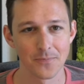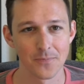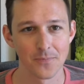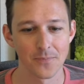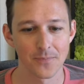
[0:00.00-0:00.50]

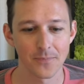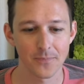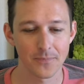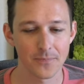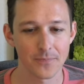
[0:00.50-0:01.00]

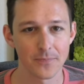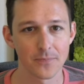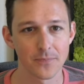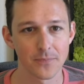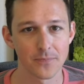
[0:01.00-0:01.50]

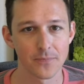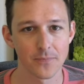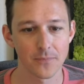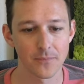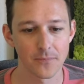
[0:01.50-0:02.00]

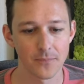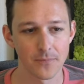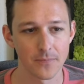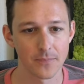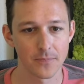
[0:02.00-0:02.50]

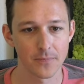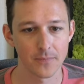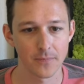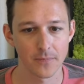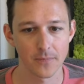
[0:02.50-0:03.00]

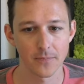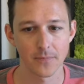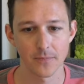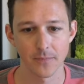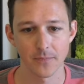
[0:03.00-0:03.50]

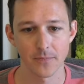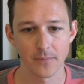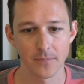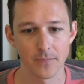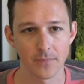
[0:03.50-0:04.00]

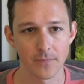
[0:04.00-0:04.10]
[no speech]